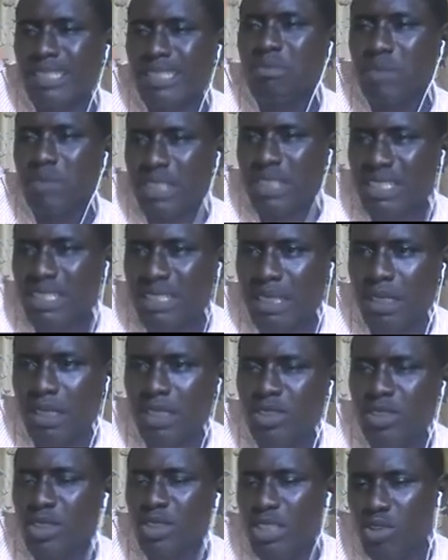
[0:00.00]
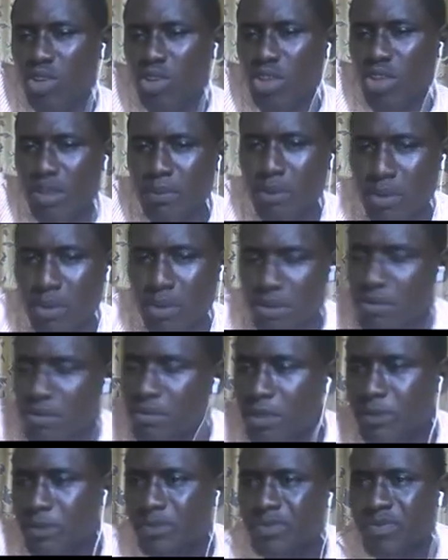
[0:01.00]
is you need to compute
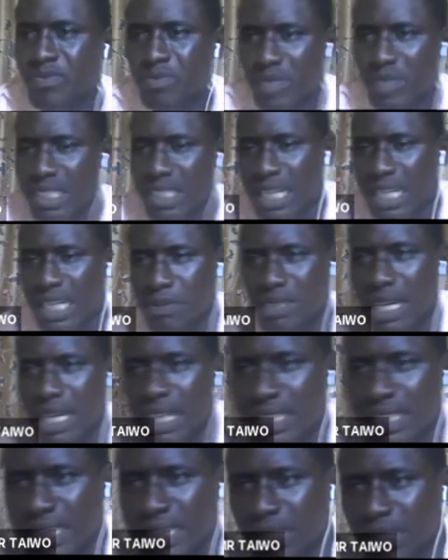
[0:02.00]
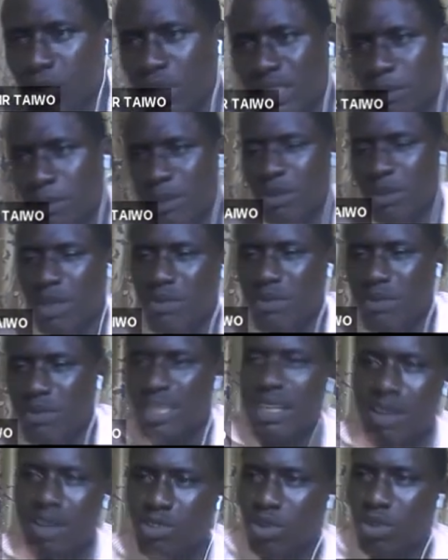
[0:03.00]
the capital, the petroleum investment
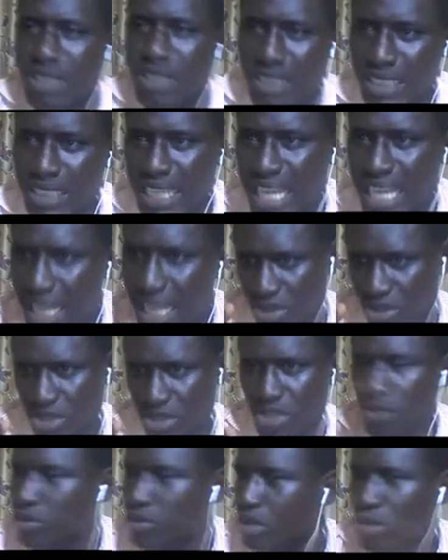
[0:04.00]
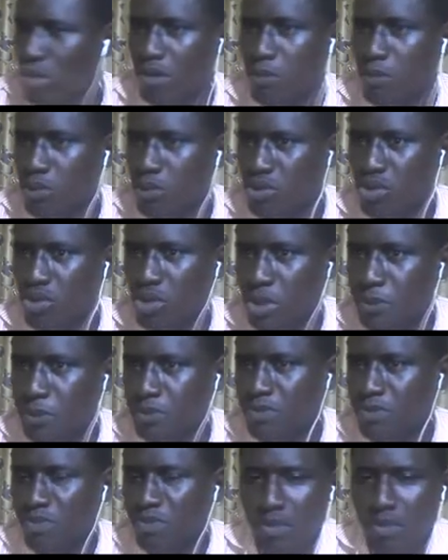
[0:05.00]
allowance on it. Else, it will not compute.
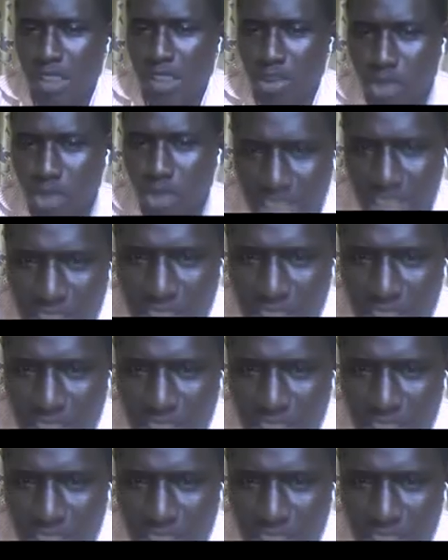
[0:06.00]
So it is